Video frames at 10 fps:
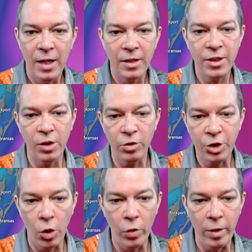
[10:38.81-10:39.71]
still
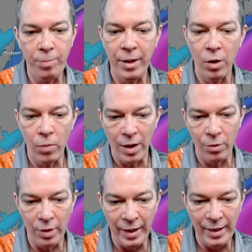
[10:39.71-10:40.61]
showing it be
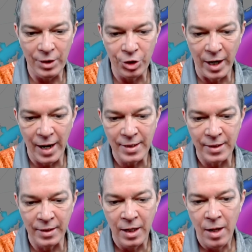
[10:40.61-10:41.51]
around Lake
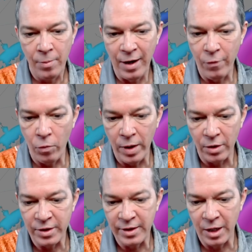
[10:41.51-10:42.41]
Jackson, but everyone
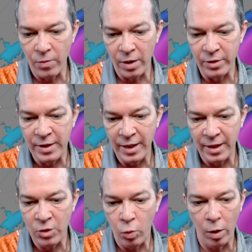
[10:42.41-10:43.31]
else is getting around 10 to
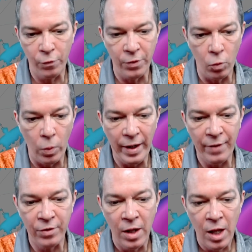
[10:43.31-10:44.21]
12 foot waves.